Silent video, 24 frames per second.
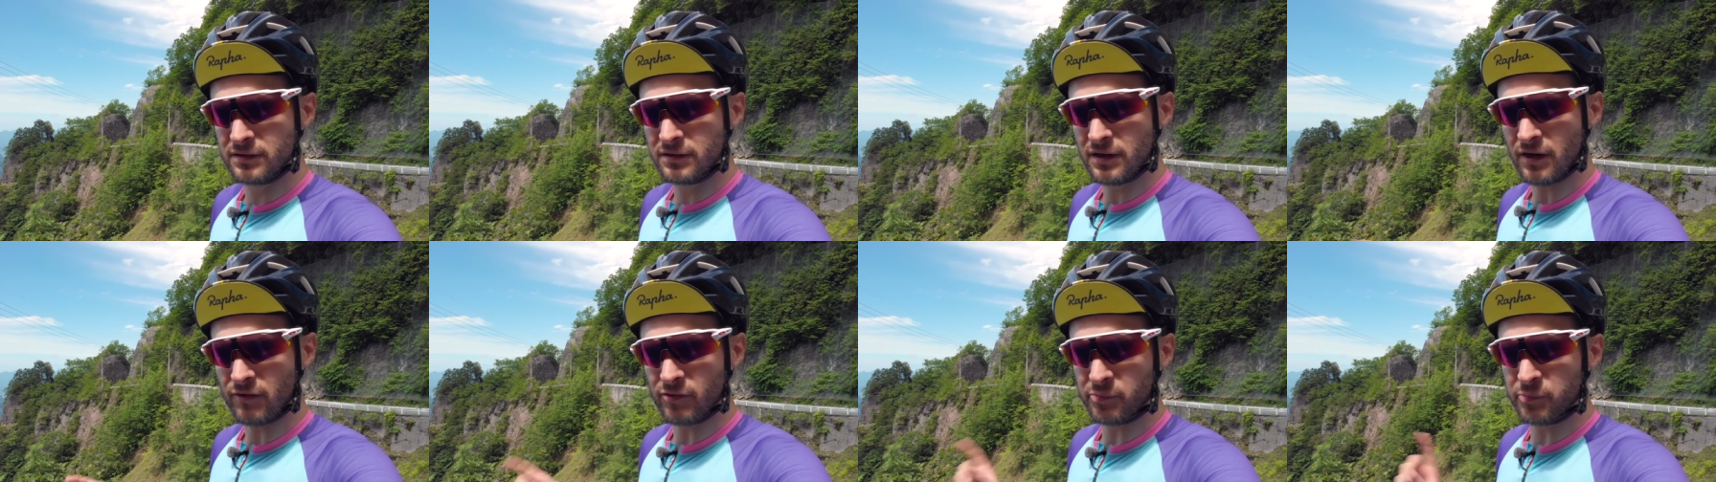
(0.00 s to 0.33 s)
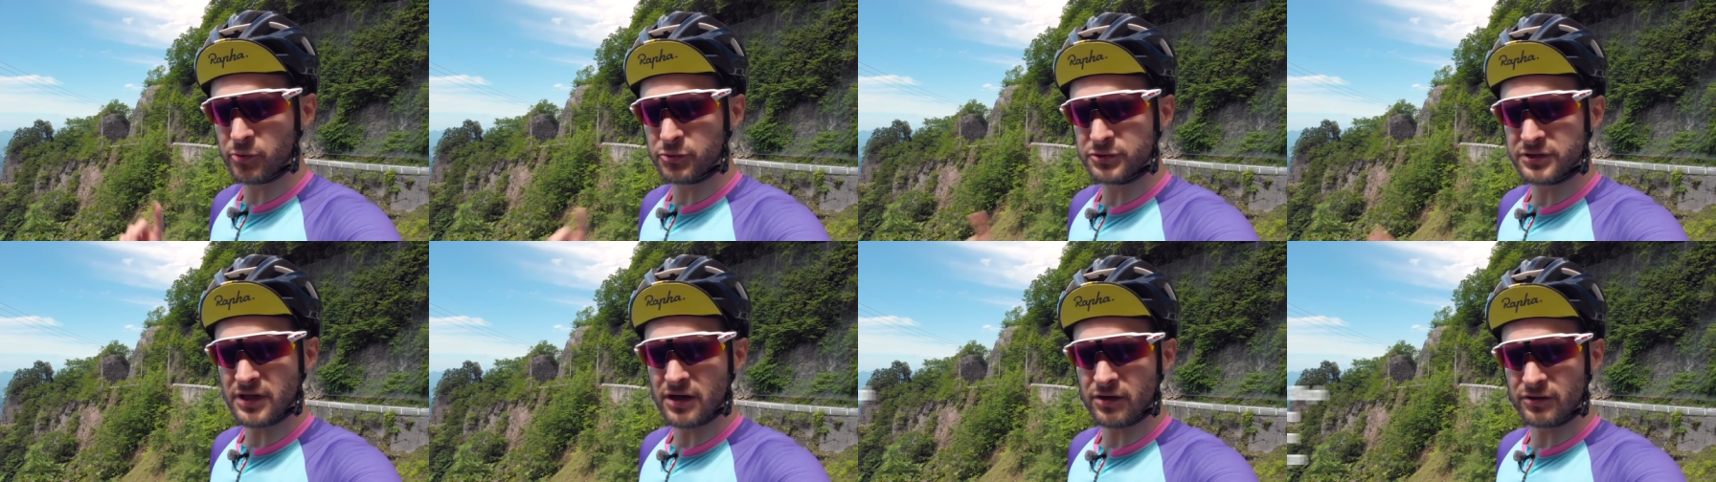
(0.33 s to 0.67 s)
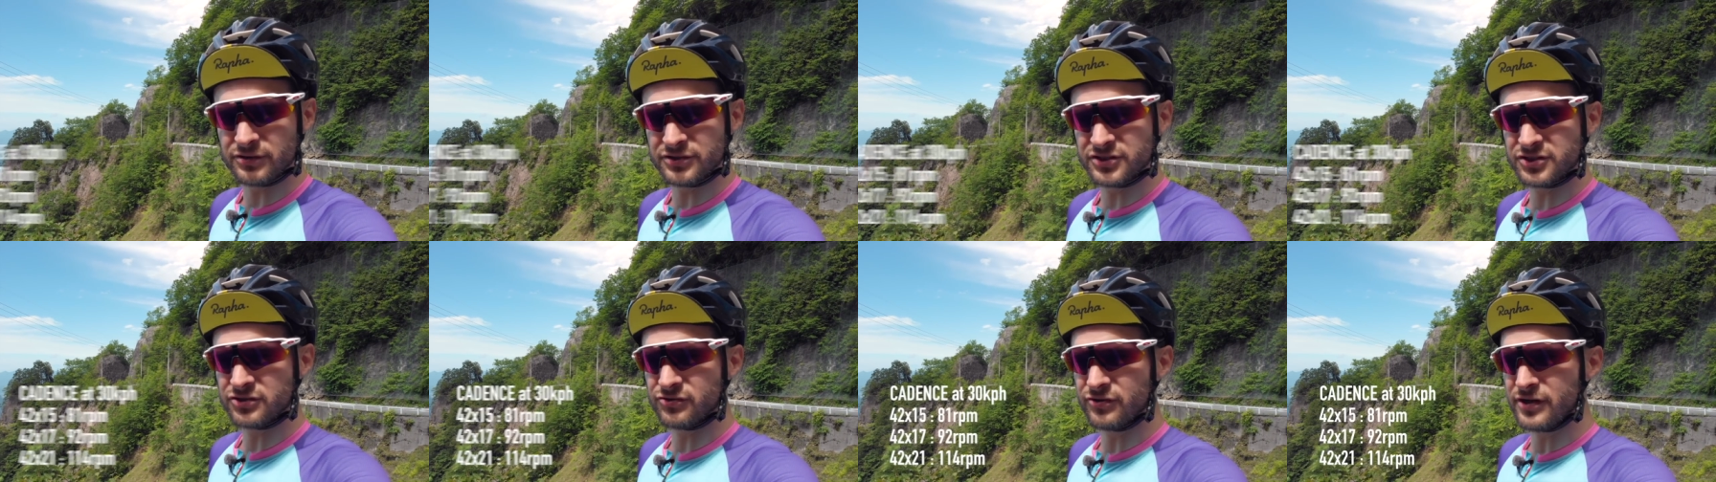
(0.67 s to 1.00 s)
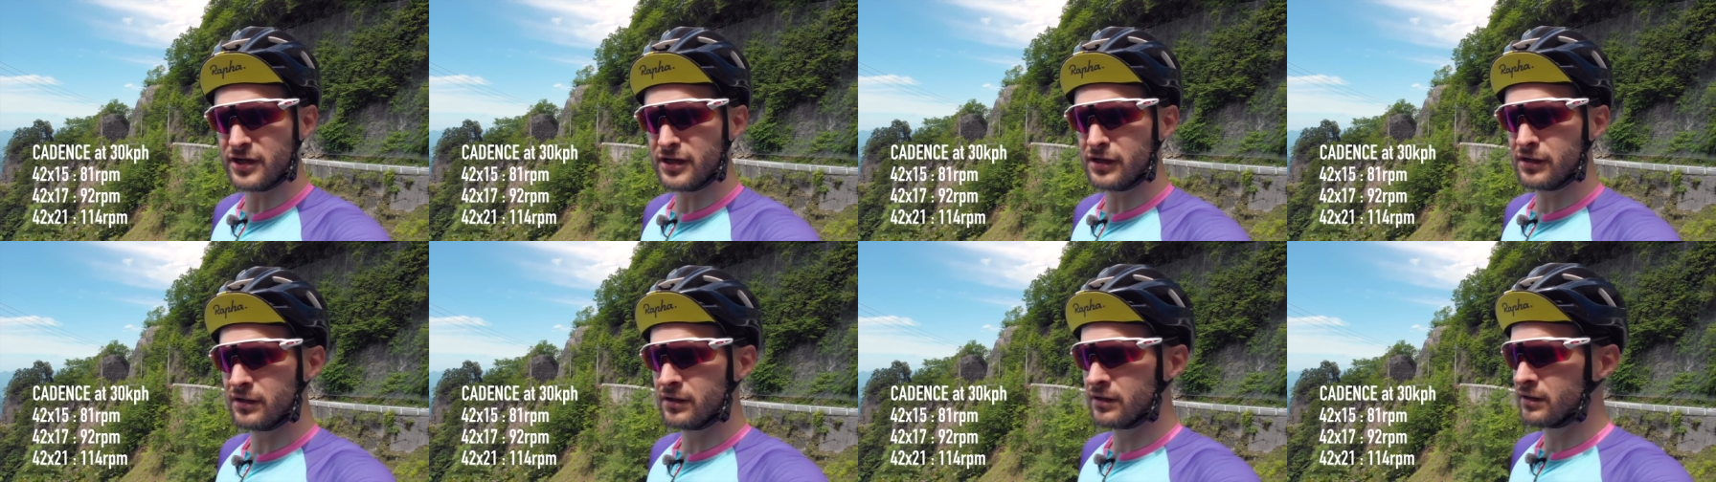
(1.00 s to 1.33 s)
I'll put that on the
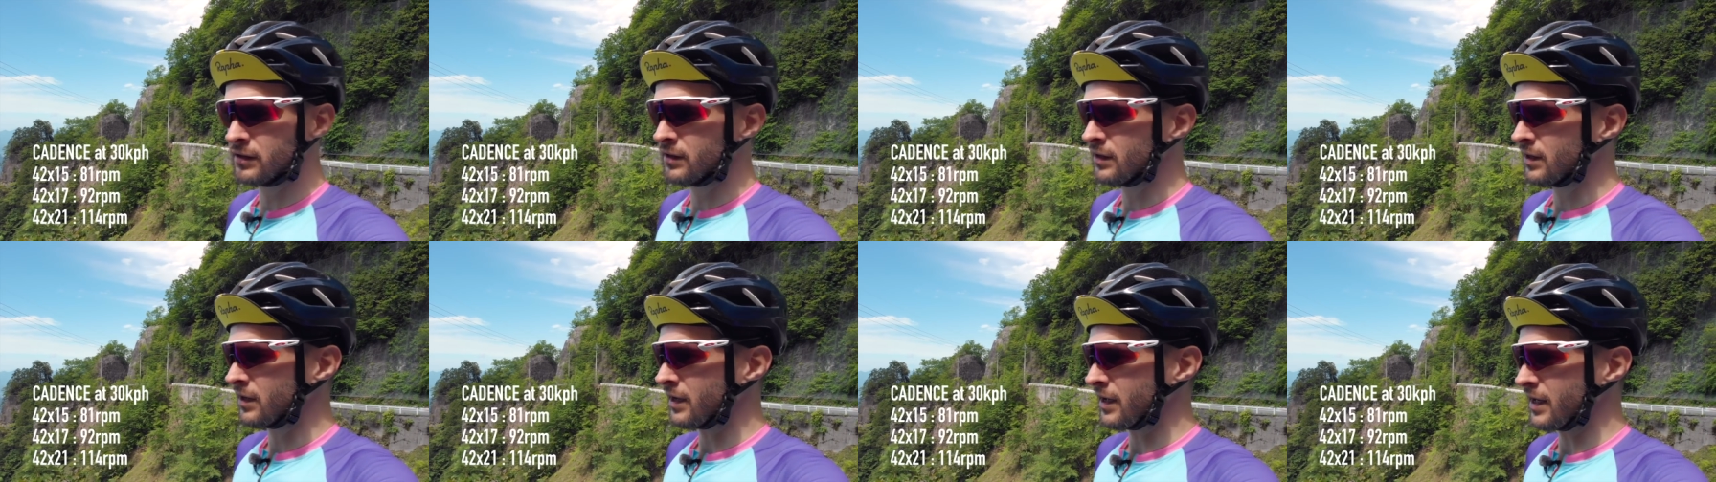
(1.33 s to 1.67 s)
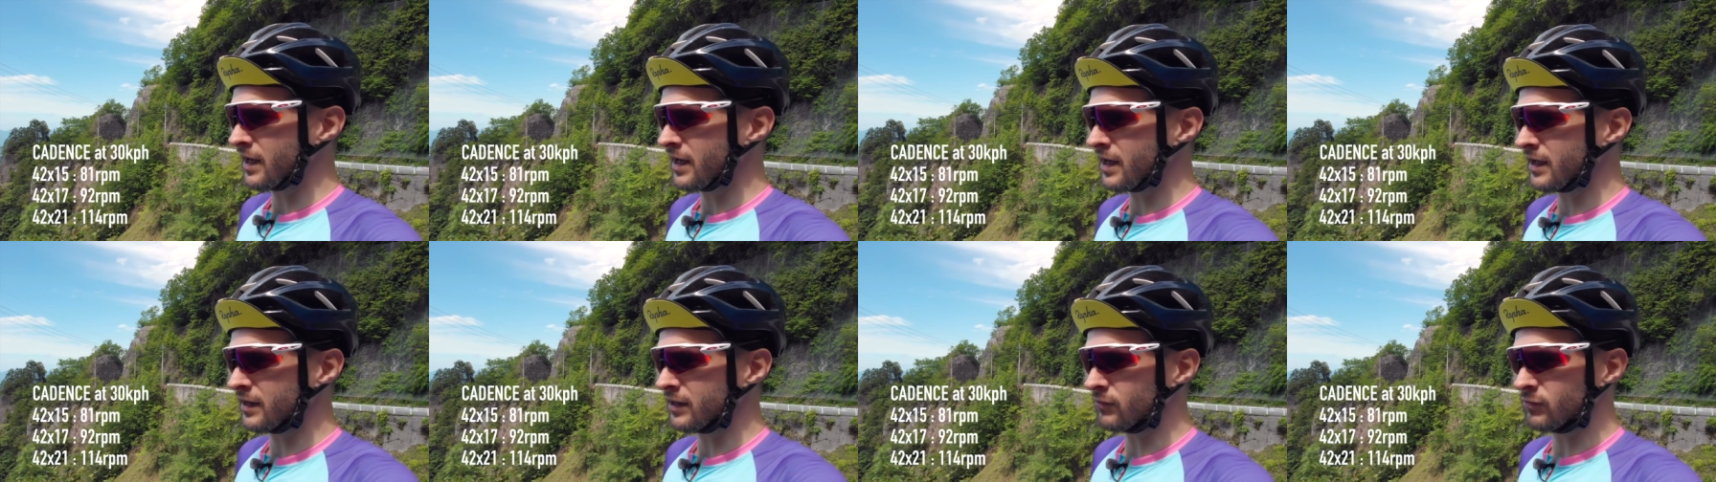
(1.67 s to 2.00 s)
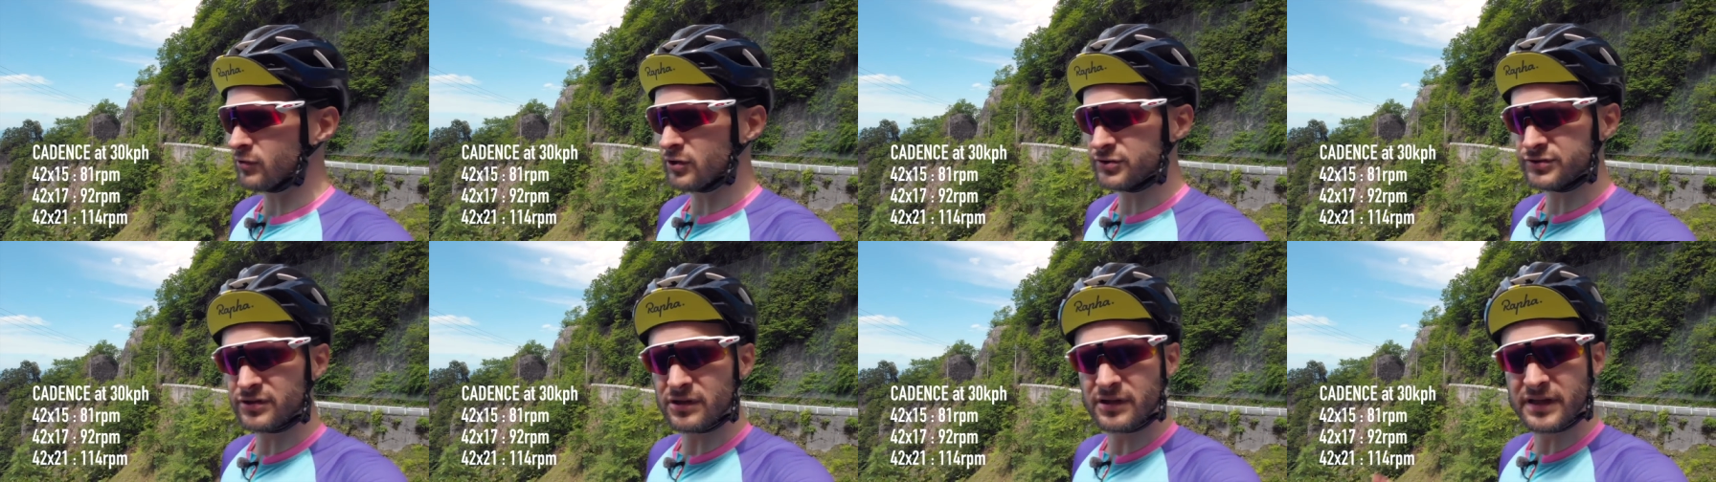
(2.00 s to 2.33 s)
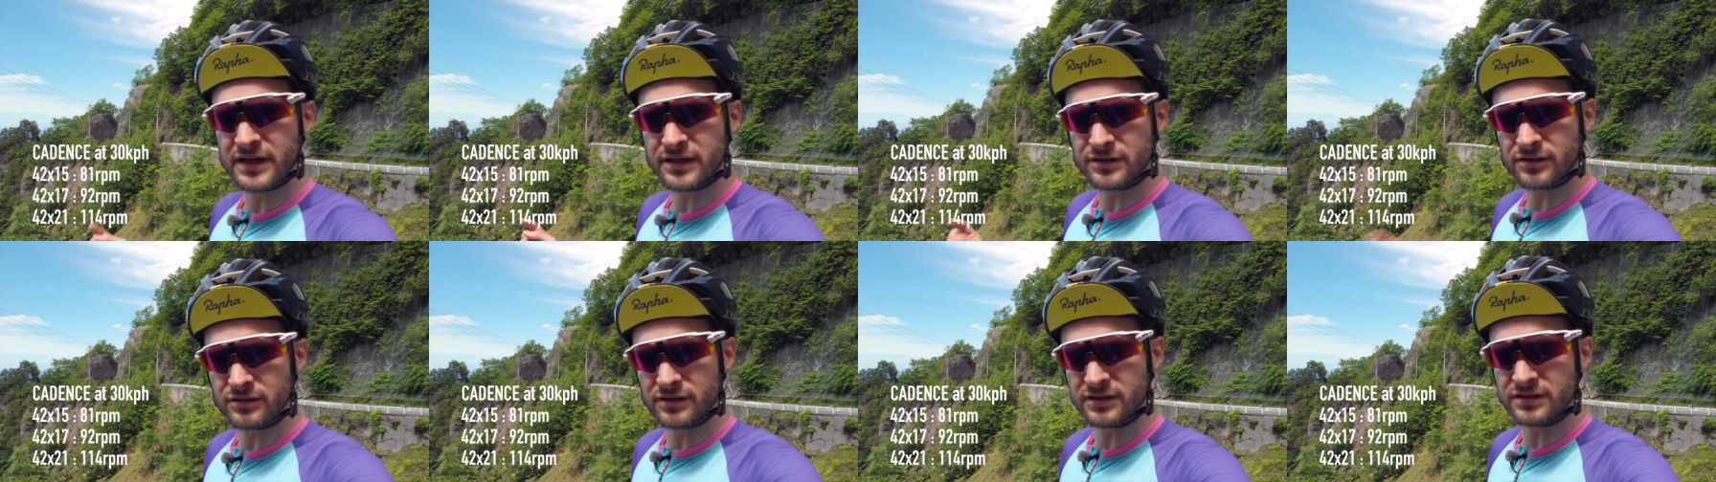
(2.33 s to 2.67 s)
screen and I will also
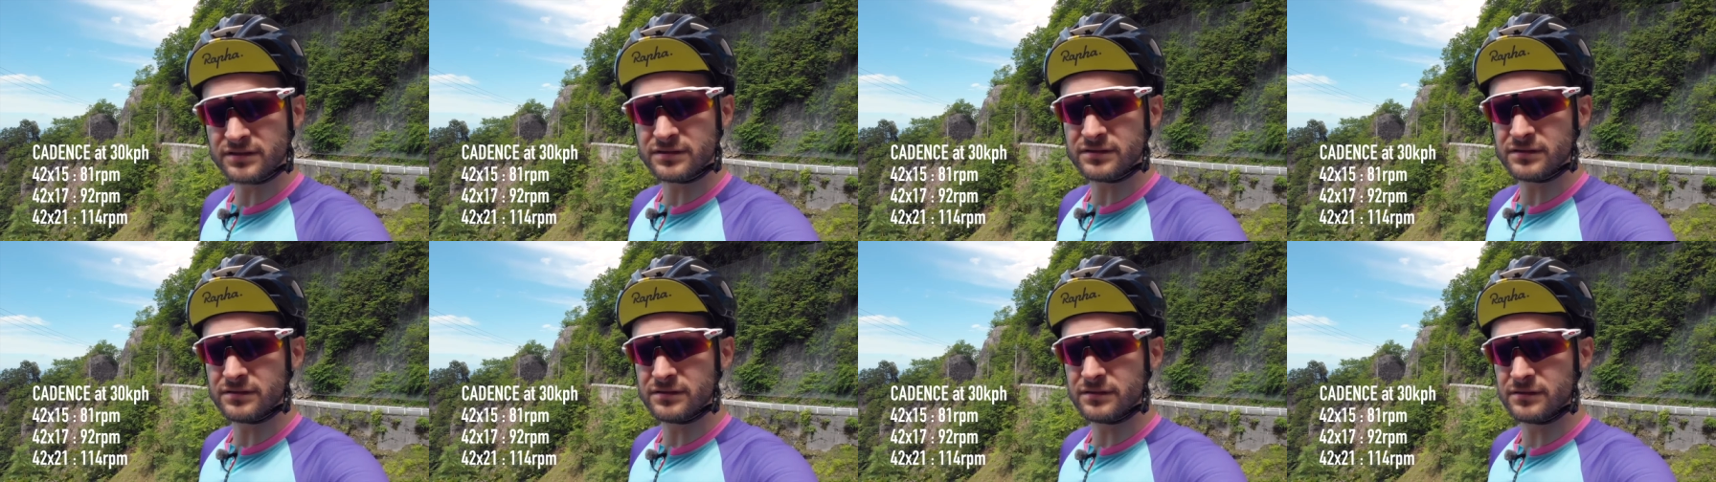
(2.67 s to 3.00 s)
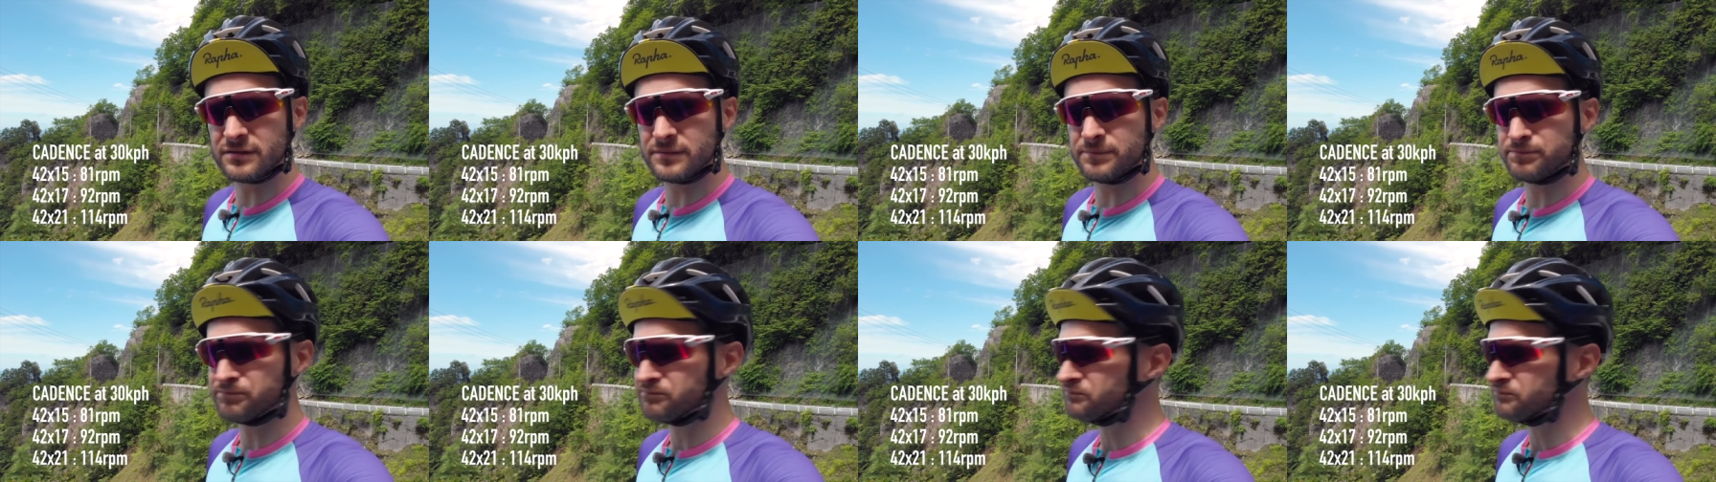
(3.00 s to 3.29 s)
link to this uh,